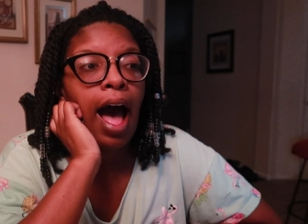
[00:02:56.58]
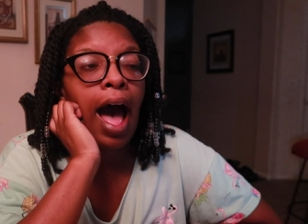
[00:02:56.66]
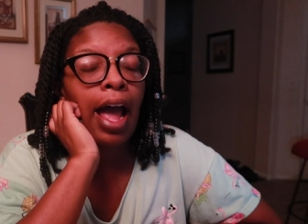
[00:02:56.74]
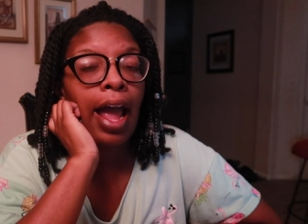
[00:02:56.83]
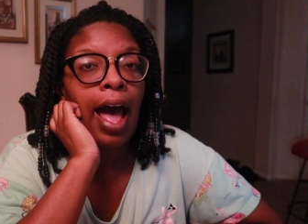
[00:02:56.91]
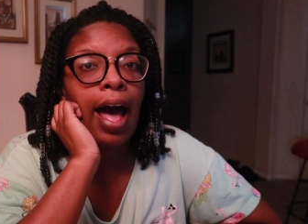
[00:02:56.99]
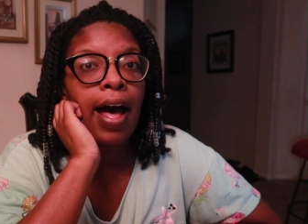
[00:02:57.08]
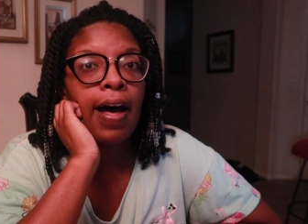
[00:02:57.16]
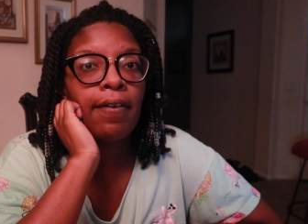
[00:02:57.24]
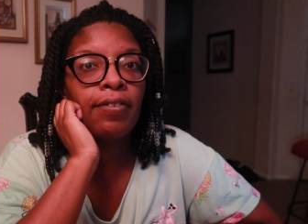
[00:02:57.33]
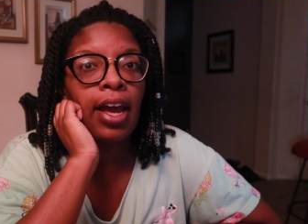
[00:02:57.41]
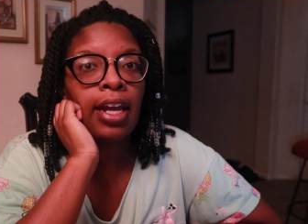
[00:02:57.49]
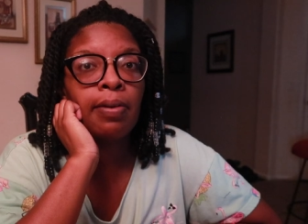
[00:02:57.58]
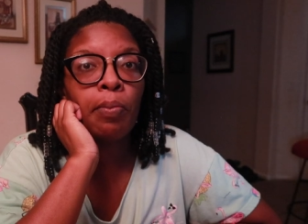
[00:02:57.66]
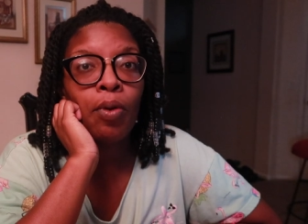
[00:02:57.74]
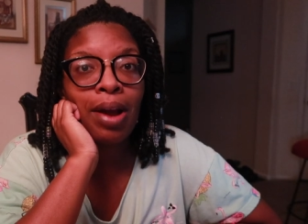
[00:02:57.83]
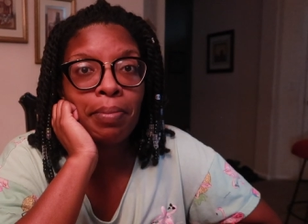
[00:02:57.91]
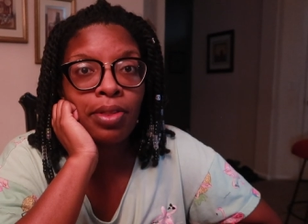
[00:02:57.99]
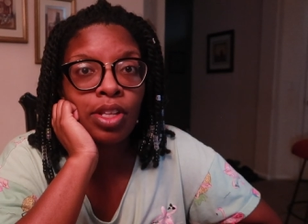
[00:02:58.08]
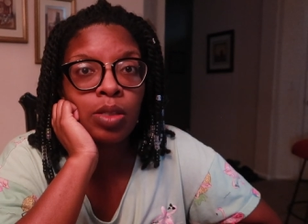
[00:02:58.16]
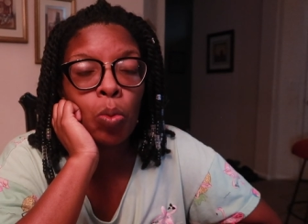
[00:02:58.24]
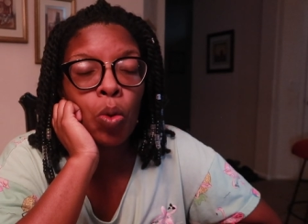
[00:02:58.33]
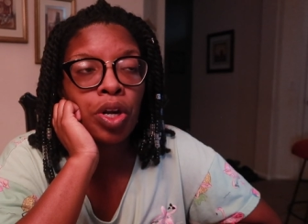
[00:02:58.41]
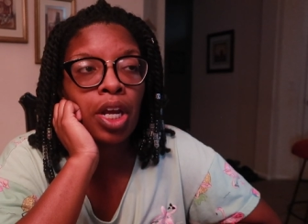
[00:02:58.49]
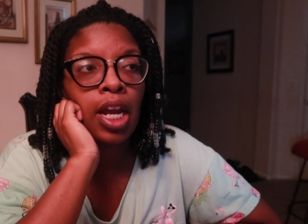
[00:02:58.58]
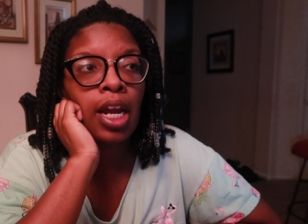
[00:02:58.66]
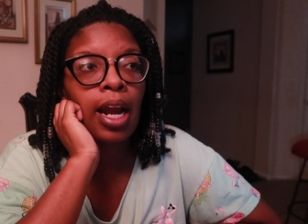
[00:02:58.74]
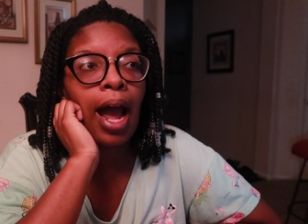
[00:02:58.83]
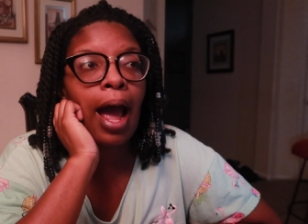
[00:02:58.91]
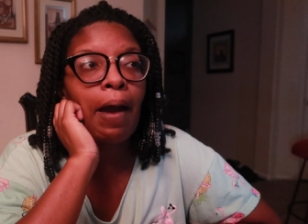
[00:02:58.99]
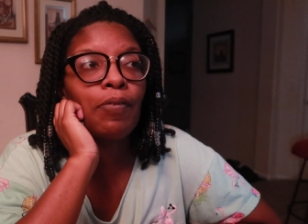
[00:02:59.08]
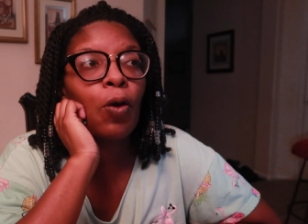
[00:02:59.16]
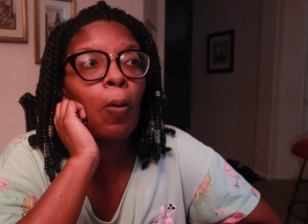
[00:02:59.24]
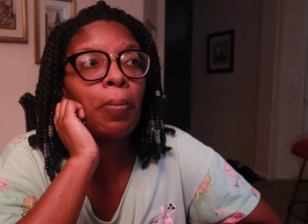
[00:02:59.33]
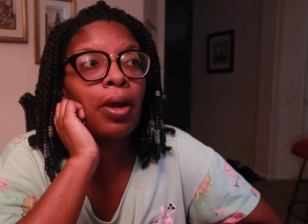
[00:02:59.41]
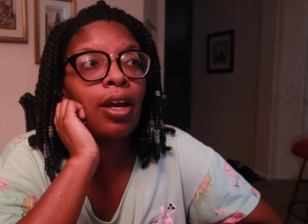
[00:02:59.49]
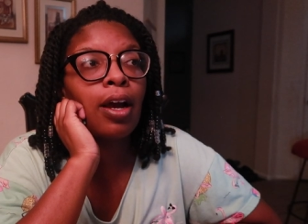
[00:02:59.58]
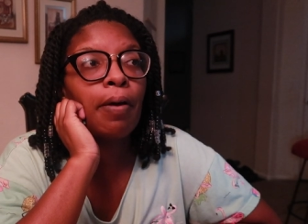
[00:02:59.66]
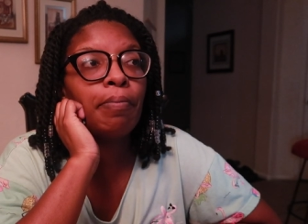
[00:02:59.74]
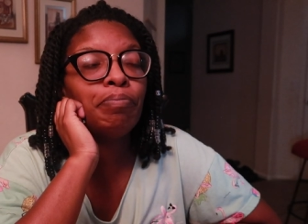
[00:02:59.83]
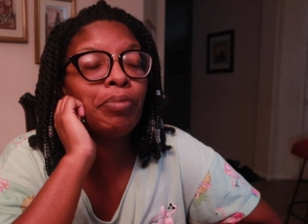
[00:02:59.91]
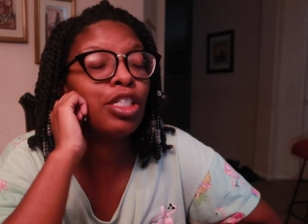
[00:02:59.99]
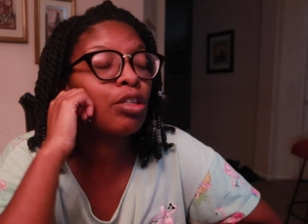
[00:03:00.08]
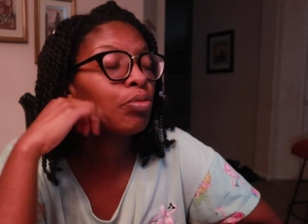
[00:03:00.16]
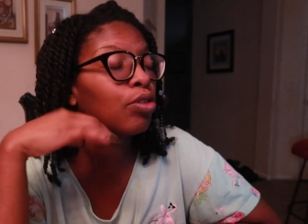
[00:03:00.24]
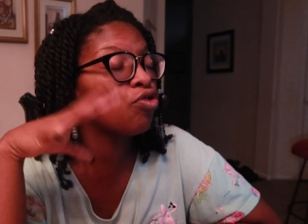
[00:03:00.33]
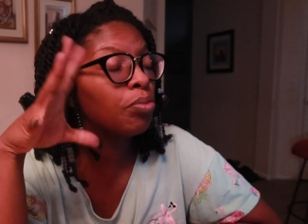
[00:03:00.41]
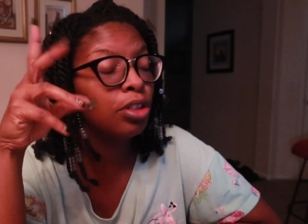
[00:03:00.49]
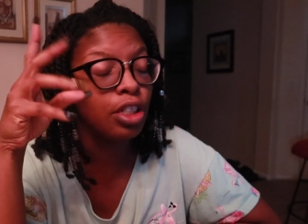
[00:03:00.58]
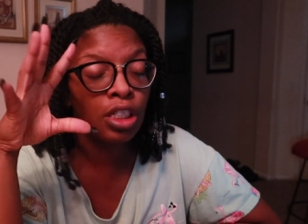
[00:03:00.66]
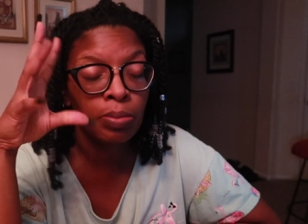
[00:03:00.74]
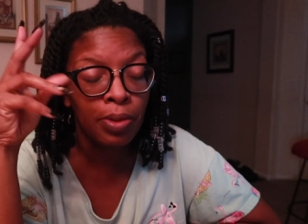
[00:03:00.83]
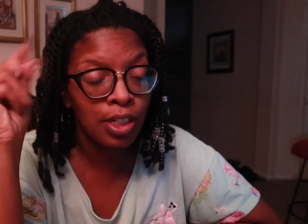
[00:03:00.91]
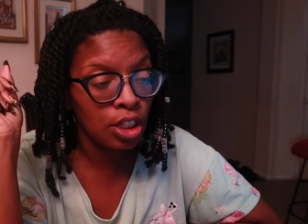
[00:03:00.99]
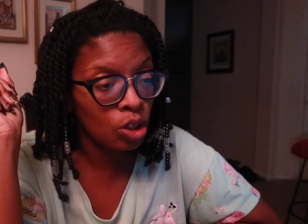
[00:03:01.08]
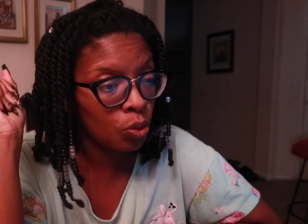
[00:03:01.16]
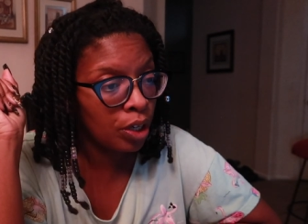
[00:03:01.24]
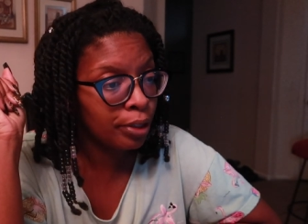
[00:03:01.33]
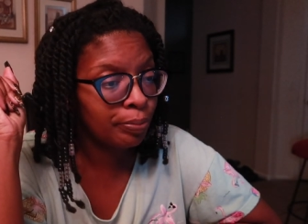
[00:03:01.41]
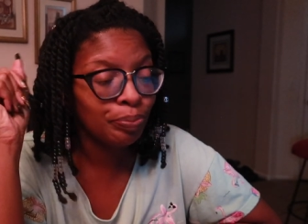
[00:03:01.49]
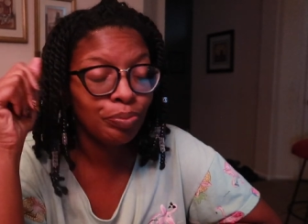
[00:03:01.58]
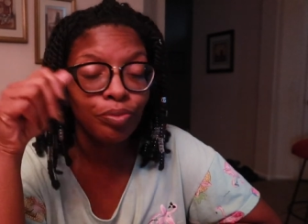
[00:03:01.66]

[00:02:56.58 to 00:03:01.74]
I have an appointment this morning. I have to go pick up me something from the dispensary.